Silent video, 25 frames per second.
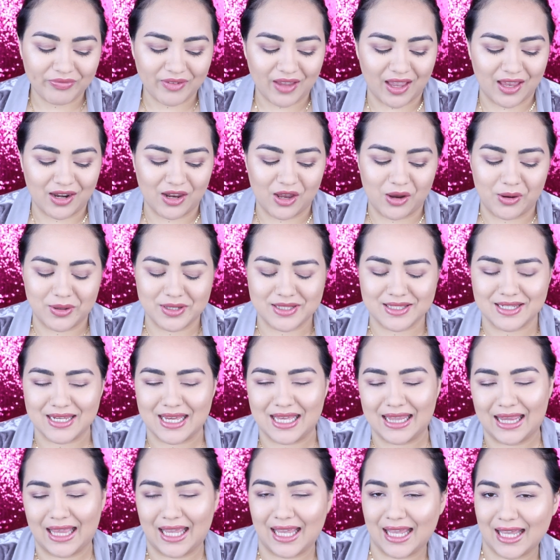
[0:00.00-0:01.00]
I know it's
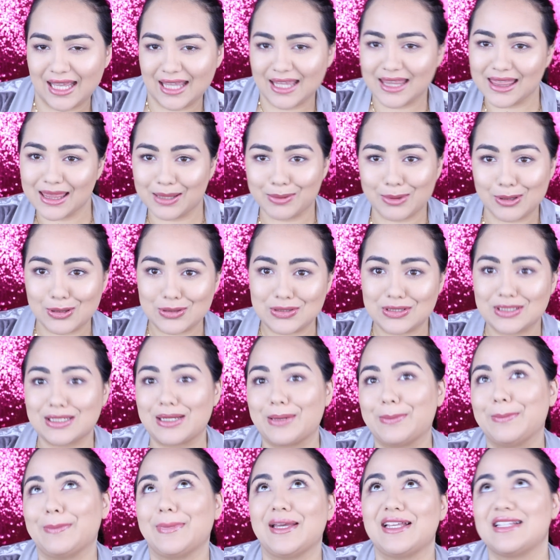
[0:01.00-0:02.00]
not like the most
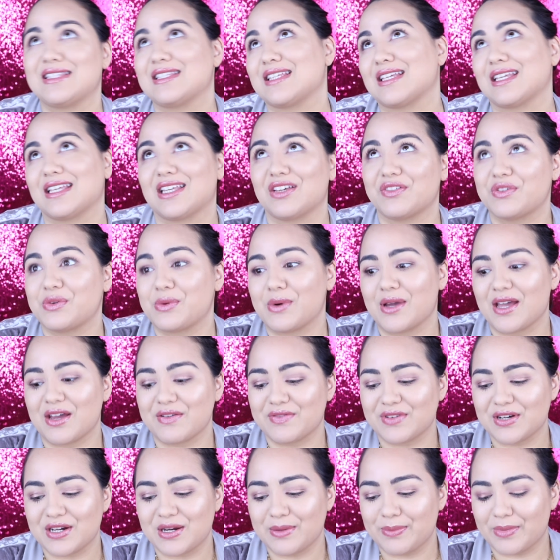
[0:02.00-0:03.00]
amazing giveaway
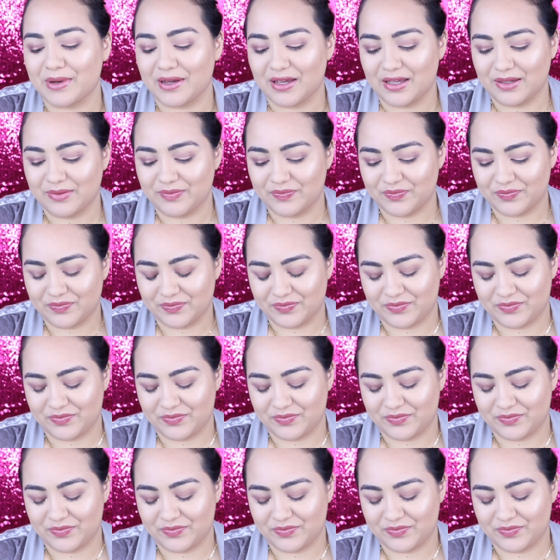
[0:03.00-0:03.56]
ever, but